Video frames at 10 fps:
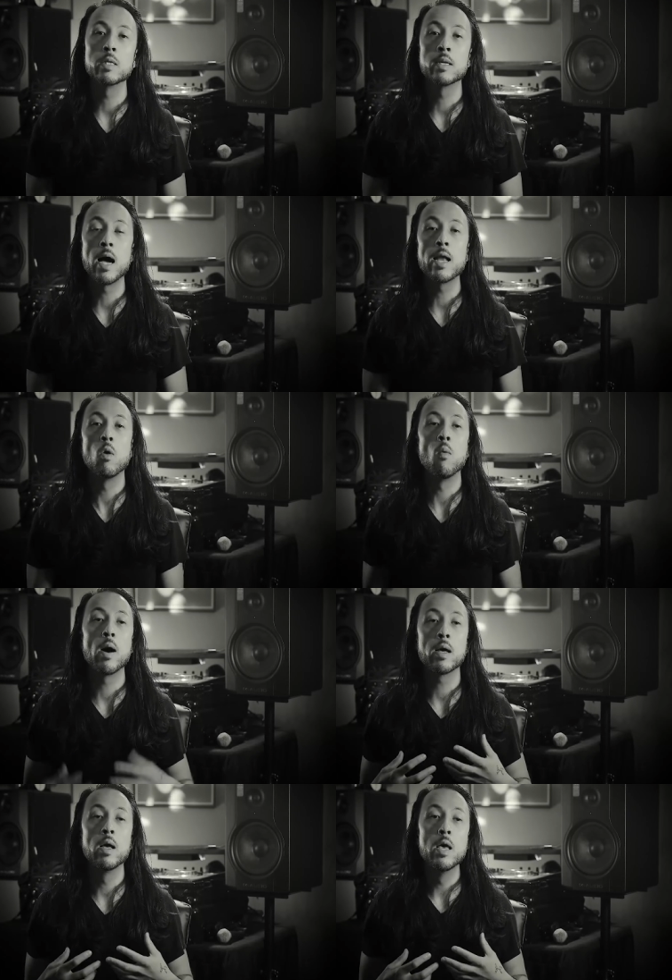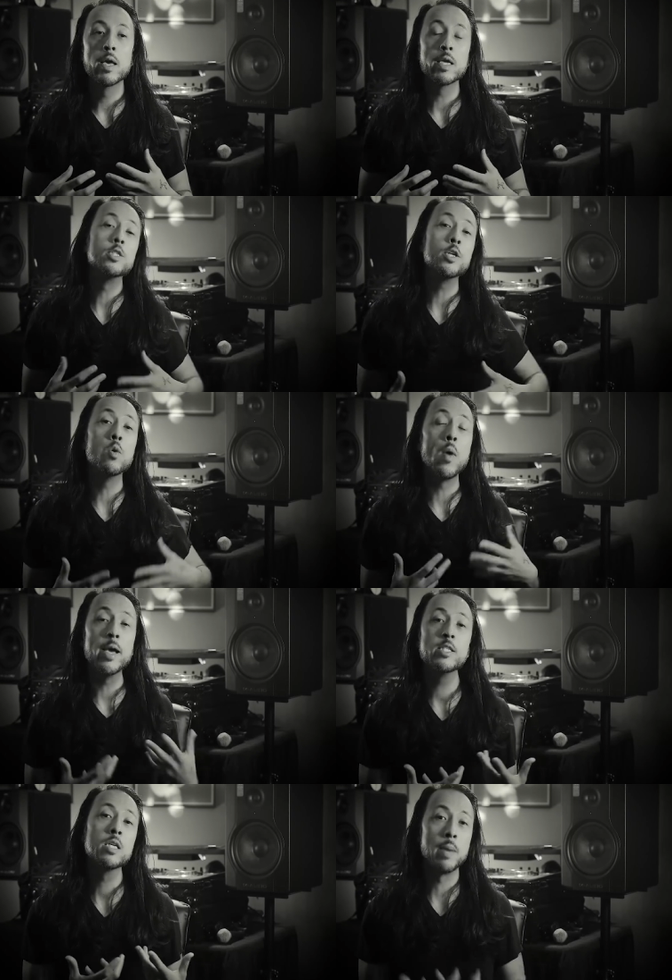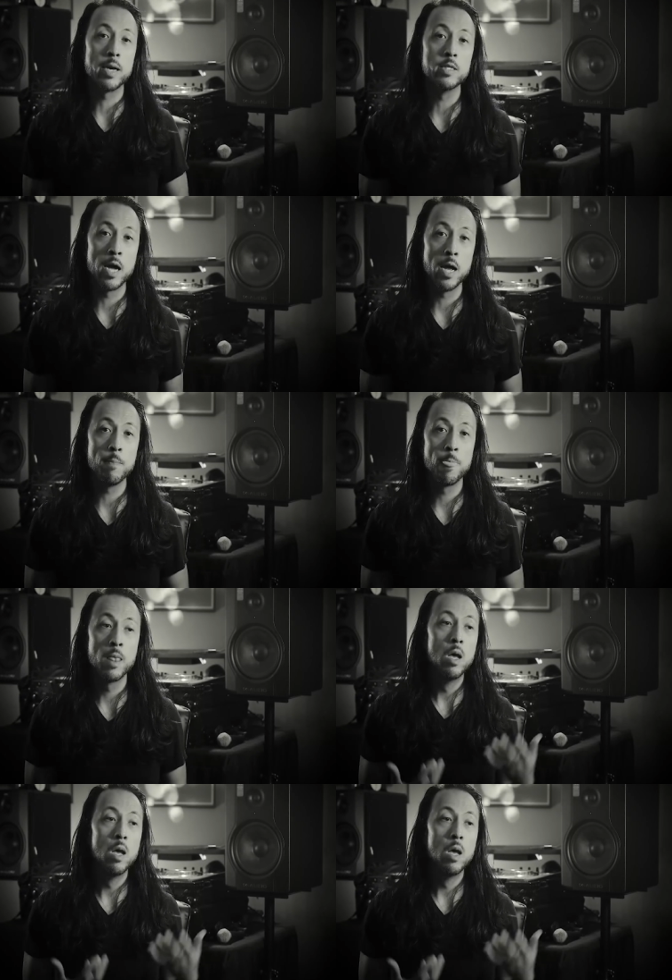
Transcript: And I don't wanna continue wasting my time